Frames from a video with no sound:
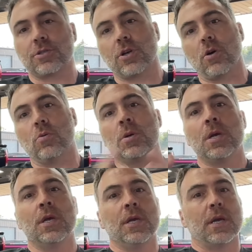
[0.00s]
So,
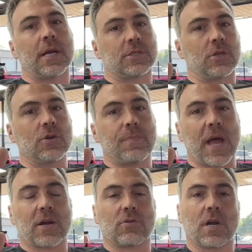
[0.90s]
as a little
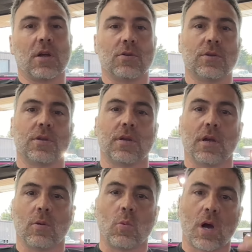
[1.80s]
background,
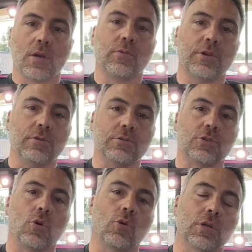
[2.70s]
why do we use
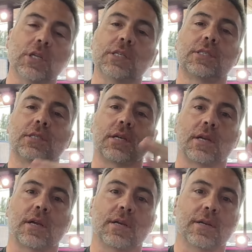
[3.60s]
cordless?
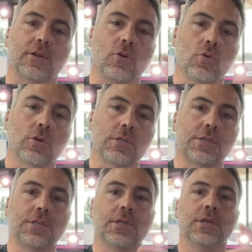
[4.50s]
Cords